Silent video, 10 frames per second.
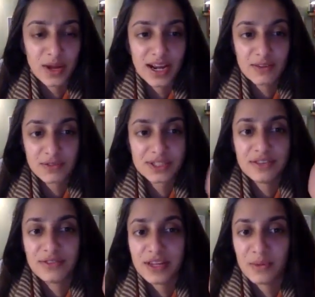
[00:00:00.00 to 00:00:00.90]
when I
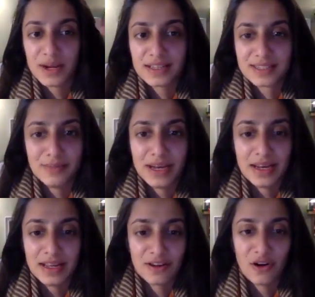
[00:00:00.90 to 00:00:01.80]
received it, when I submitted
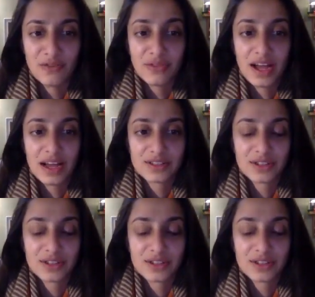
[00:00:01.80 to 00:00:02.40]
it, all of that.